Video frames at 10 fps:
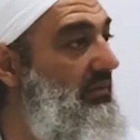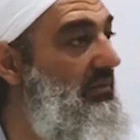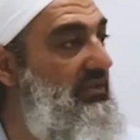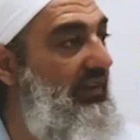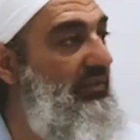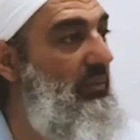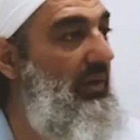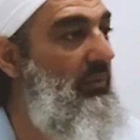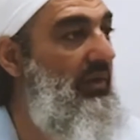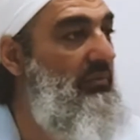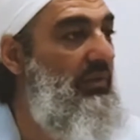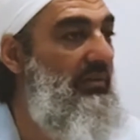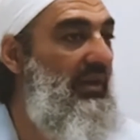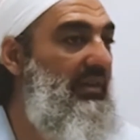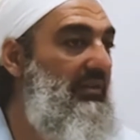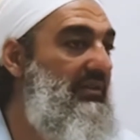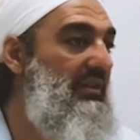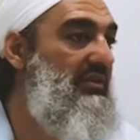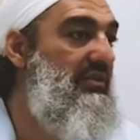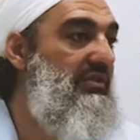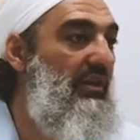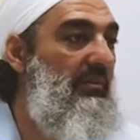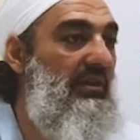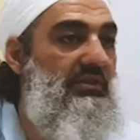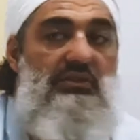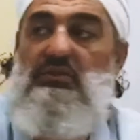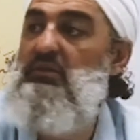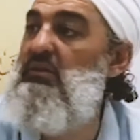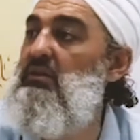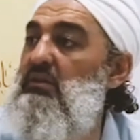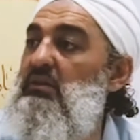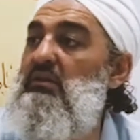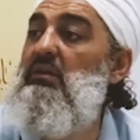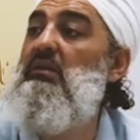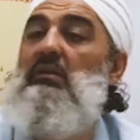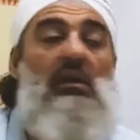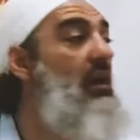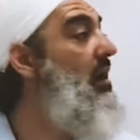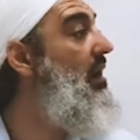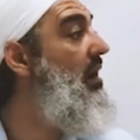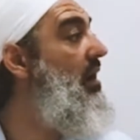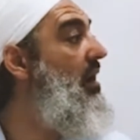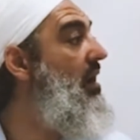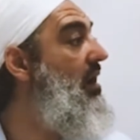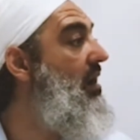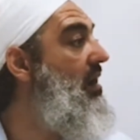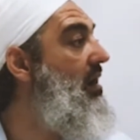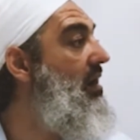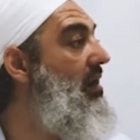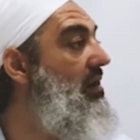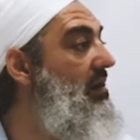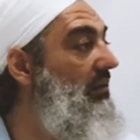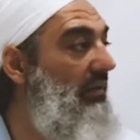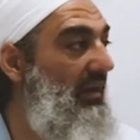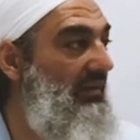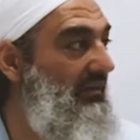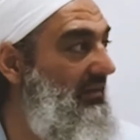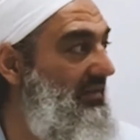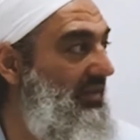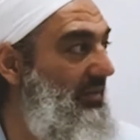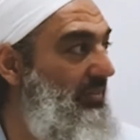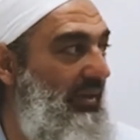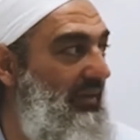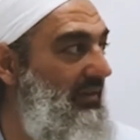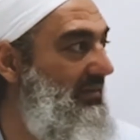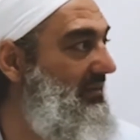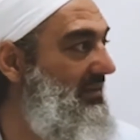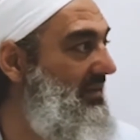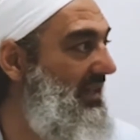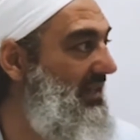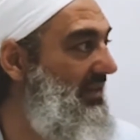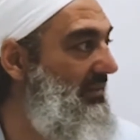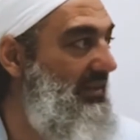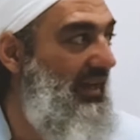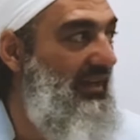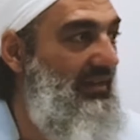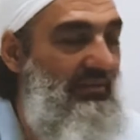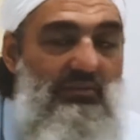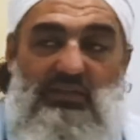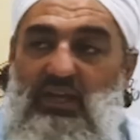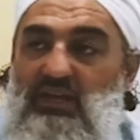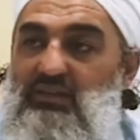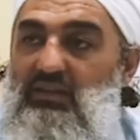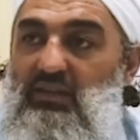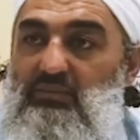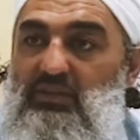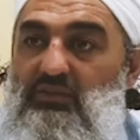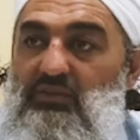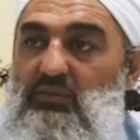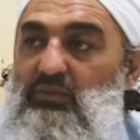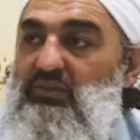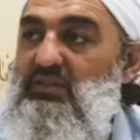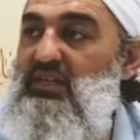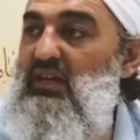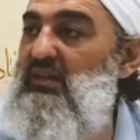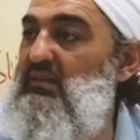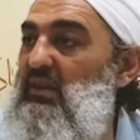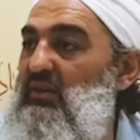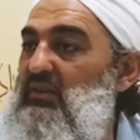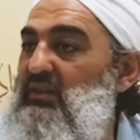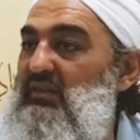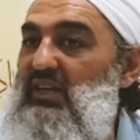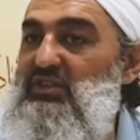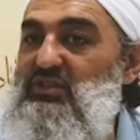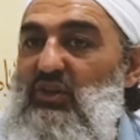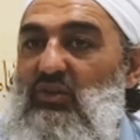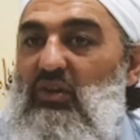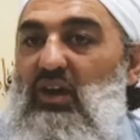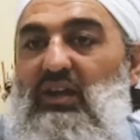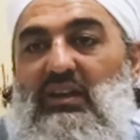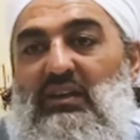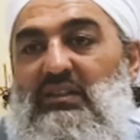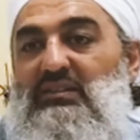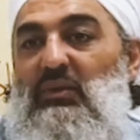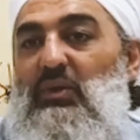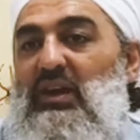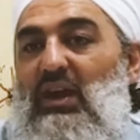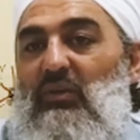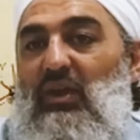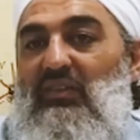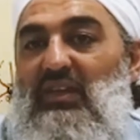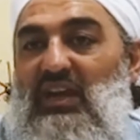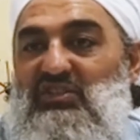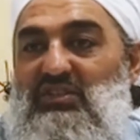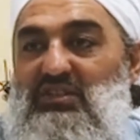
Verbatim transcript: does after one worry about their intention so much? Yeah. Without the intention, right? There's no point. Exactly. Without the liberic fiqh, if there's out, no, the intention's not right, don't worry how right the action